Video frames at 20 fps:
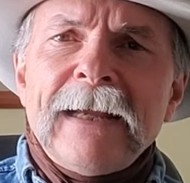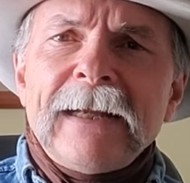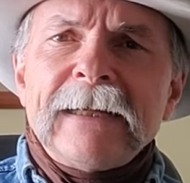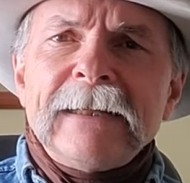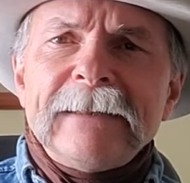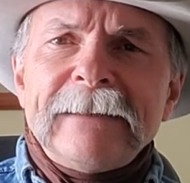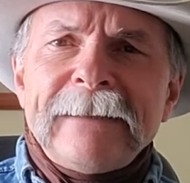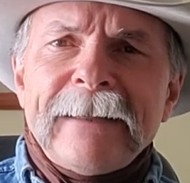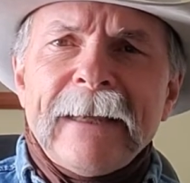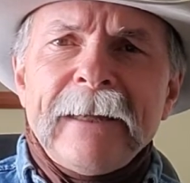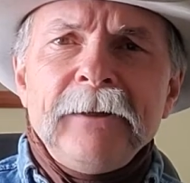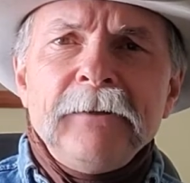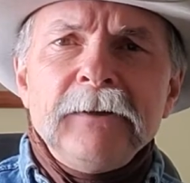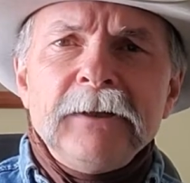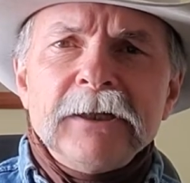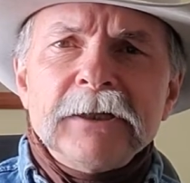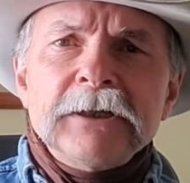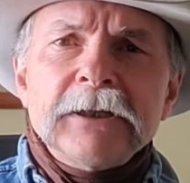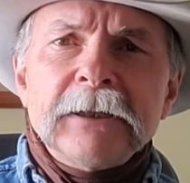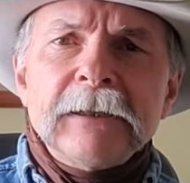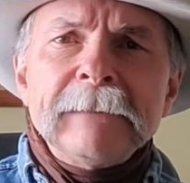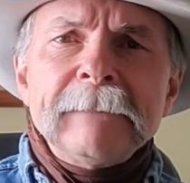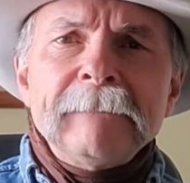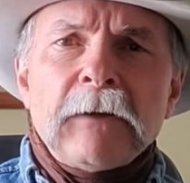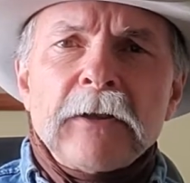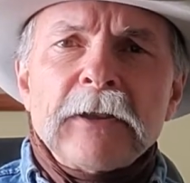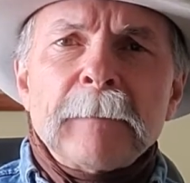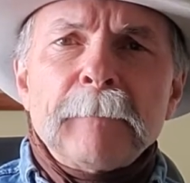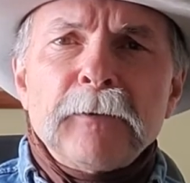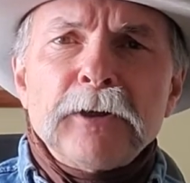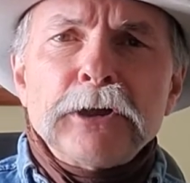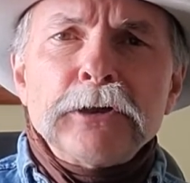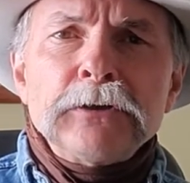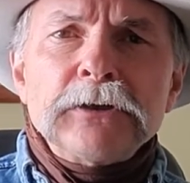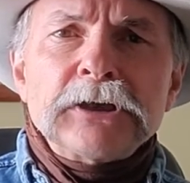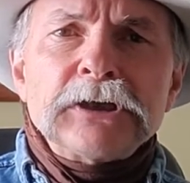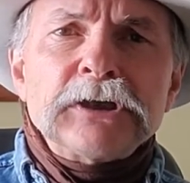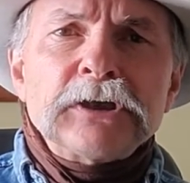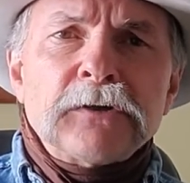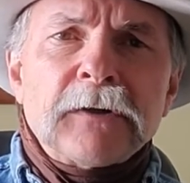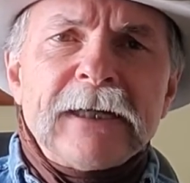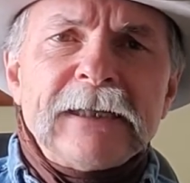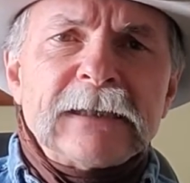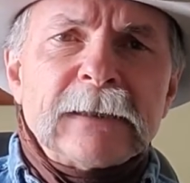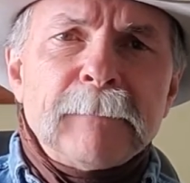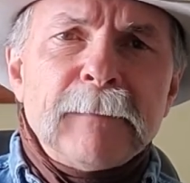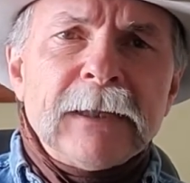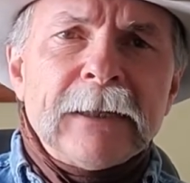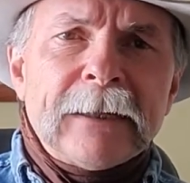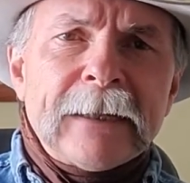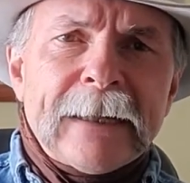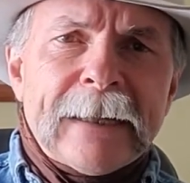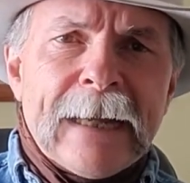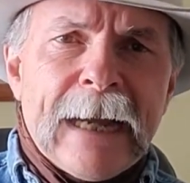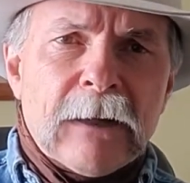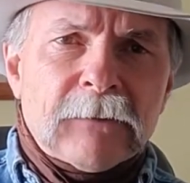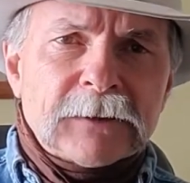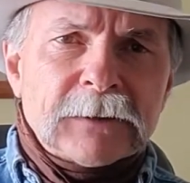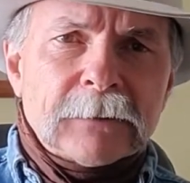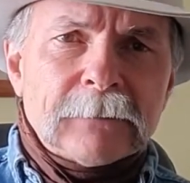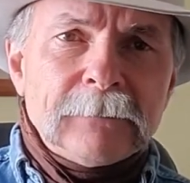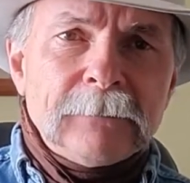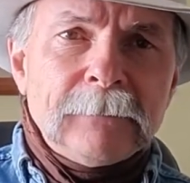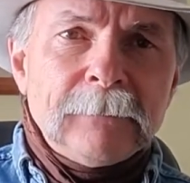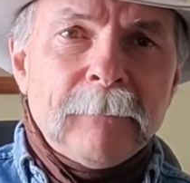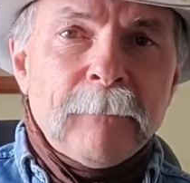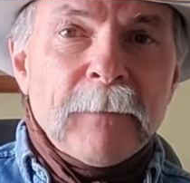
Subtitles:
continued to serve on the Producers Traceability Council.